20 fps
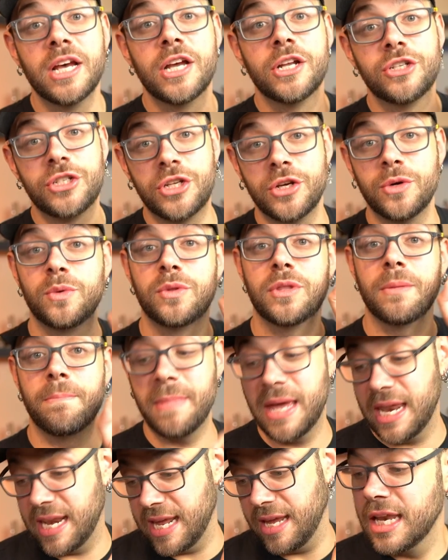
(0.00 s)
to the
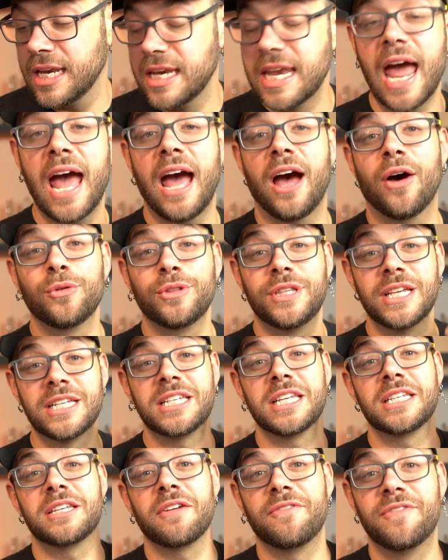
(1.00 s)
MIDI. Now, this
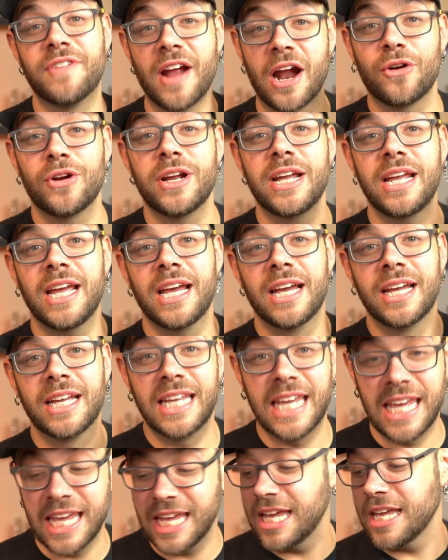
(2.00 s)
is a very
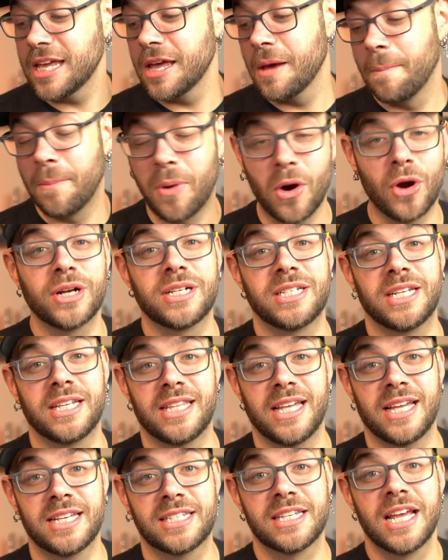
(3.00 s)
key part to
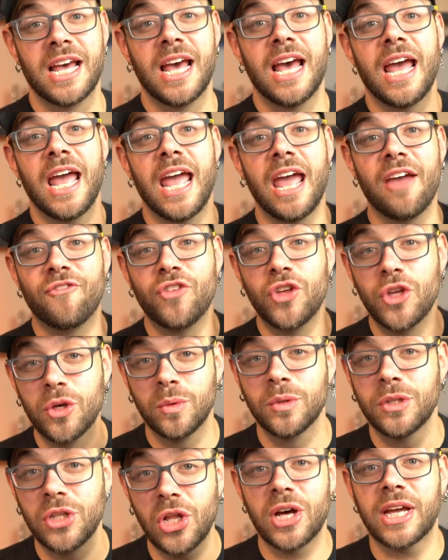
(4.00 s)
this. If you
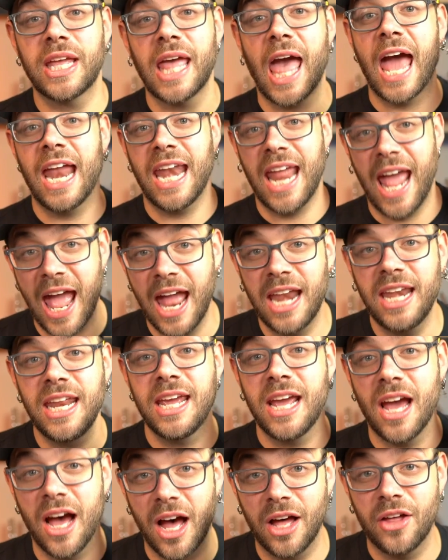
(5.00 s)
look at
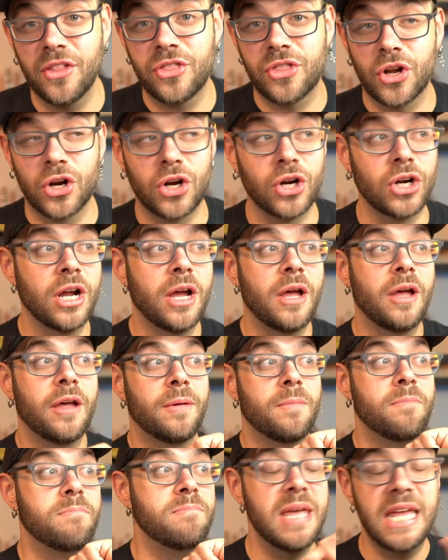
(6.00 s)
any other
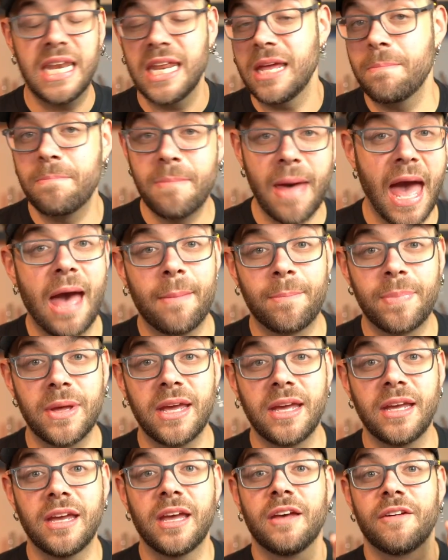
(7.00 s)
MIDI
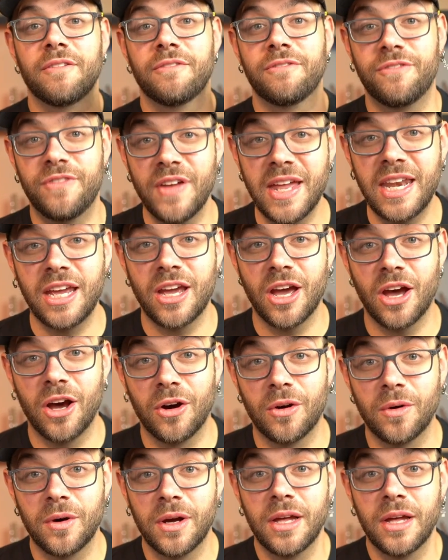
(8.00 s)
mapping video,